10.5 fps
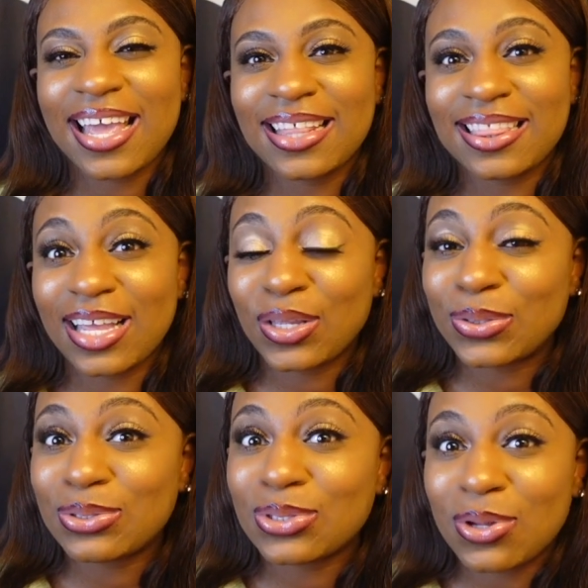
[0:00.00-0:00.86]
and thank you
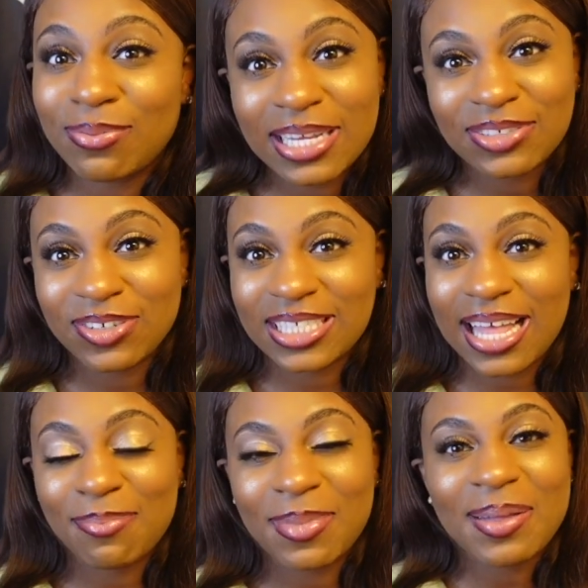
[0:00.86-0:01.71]
so much for
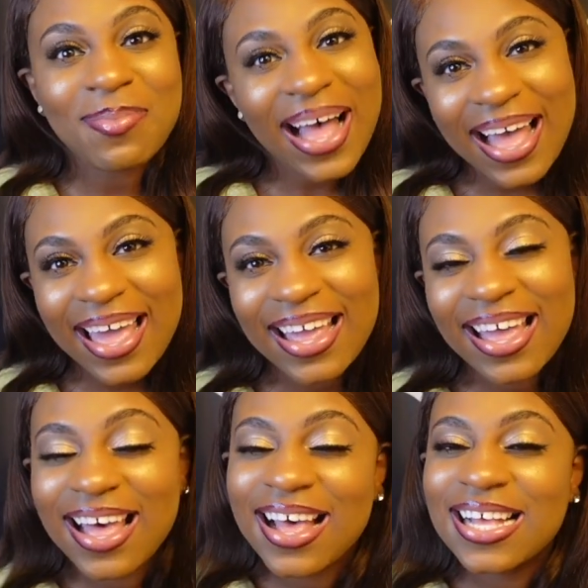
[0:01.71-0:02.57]
stopping by.
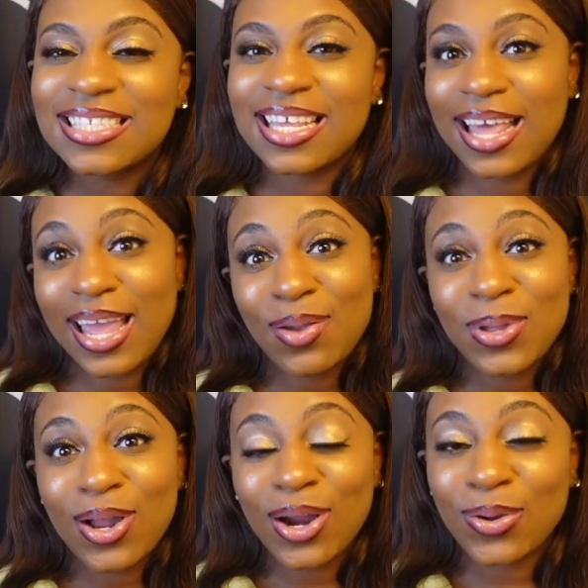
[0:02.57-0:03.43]
Today
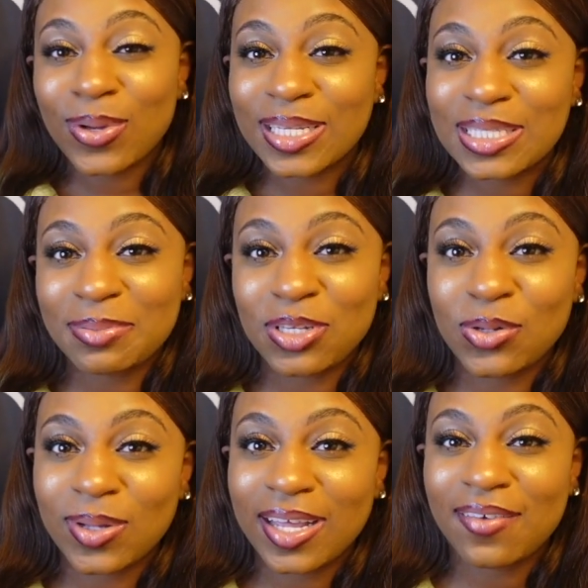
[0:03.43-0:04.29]
we are going to be
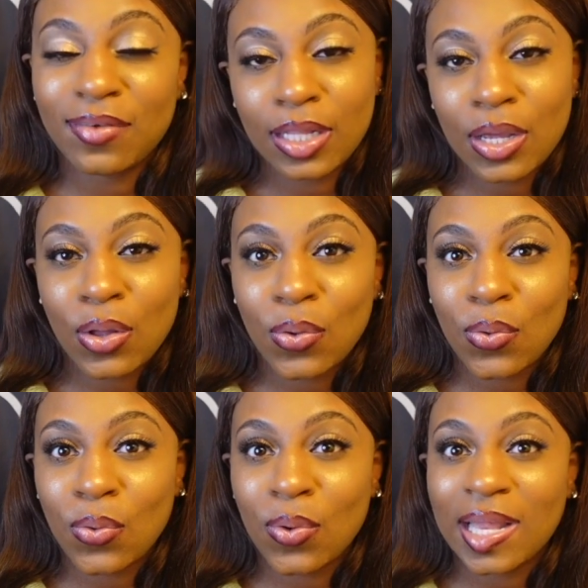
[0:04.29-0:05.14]
doing a video
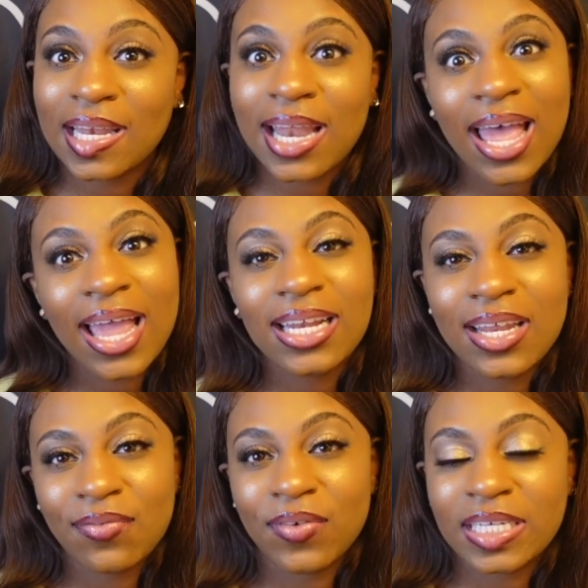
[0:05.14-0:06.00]
on 9
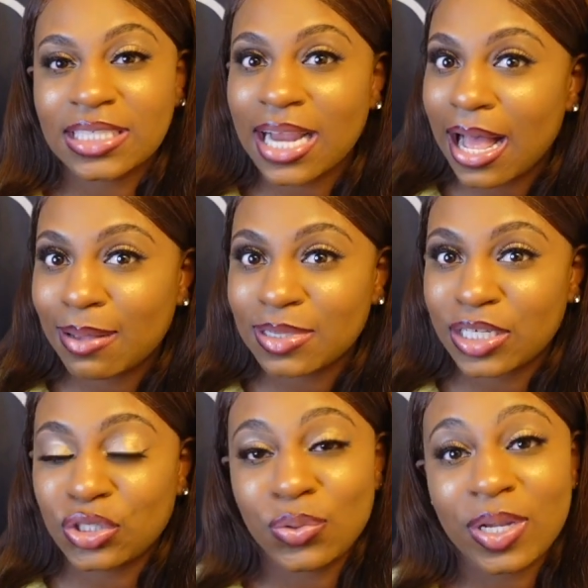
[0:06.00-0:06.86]
different jobs
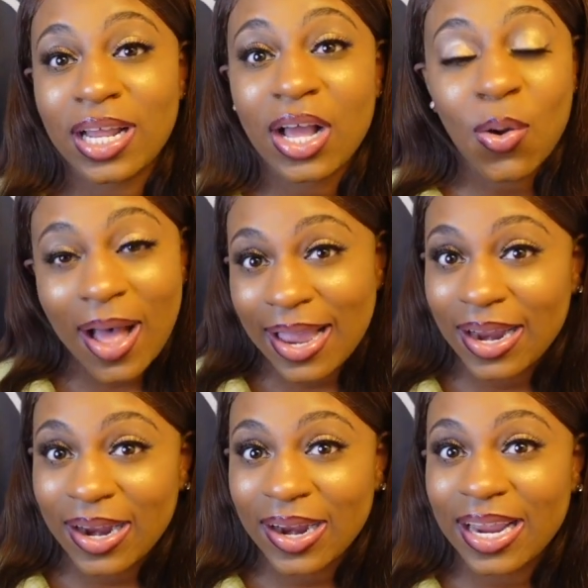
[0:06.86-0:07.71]
that you can
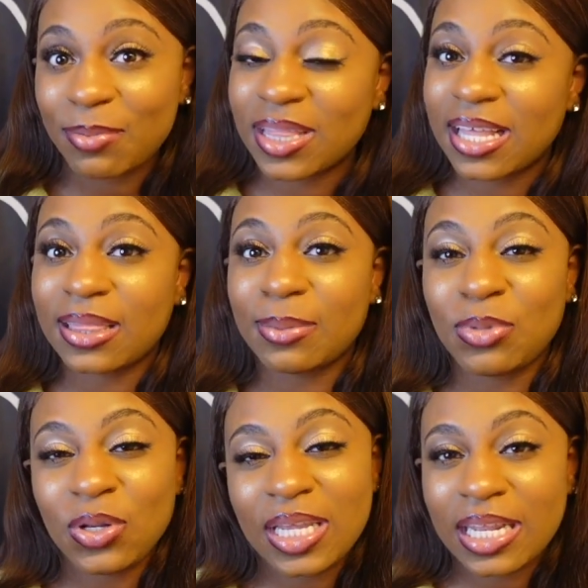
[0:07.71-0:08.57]
acquire within the
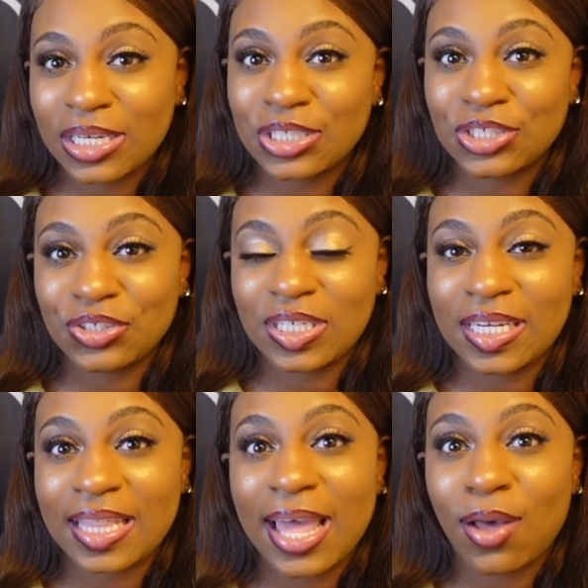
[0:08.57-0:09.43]
beauty
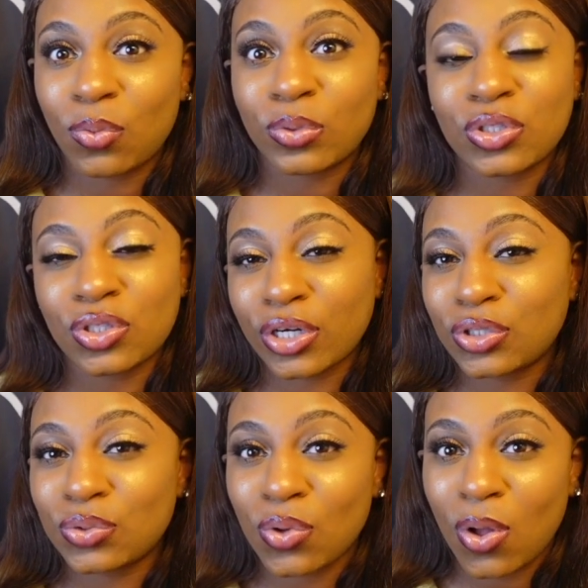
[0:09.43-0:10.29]
industry that will
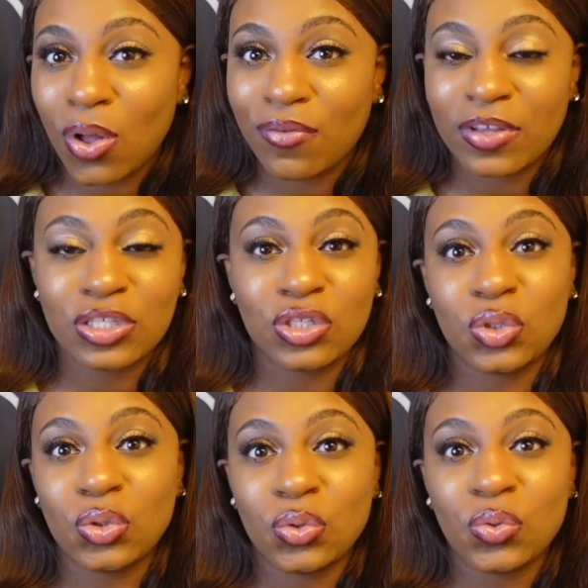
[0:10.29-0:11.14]
start you off into